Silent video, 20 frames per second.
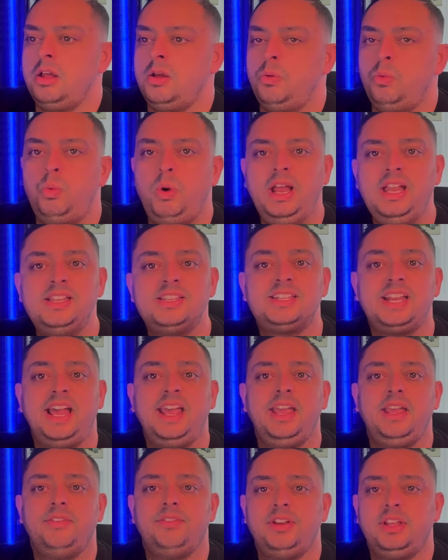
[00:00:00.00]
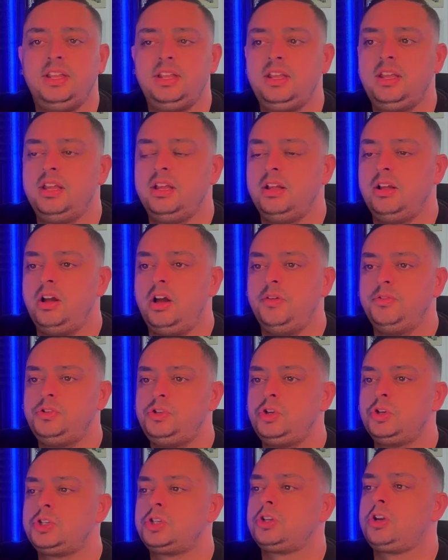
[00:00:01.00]
Wednesday evening. I've
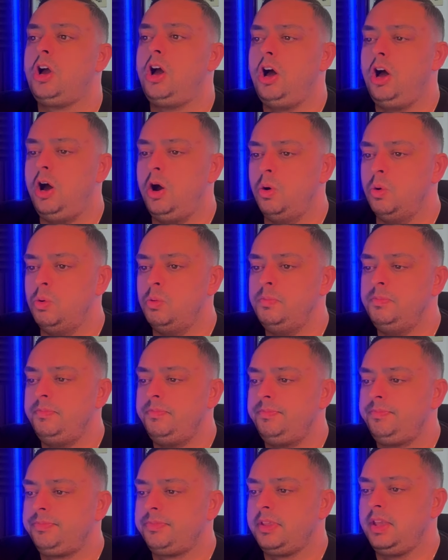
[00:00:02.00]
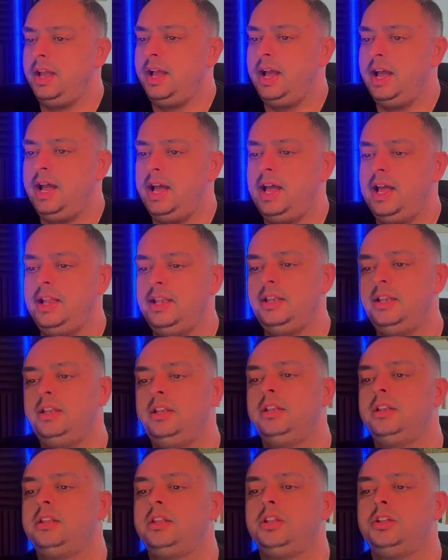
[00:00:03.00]
just got home.
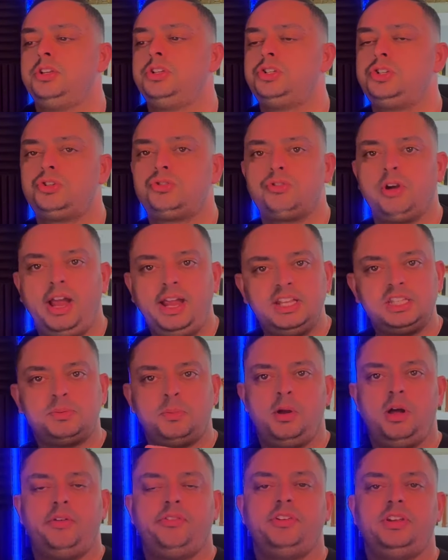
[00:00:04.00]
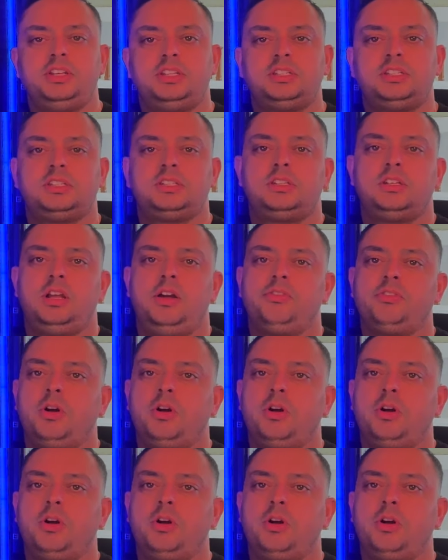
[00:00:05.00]
And straight into my office. I've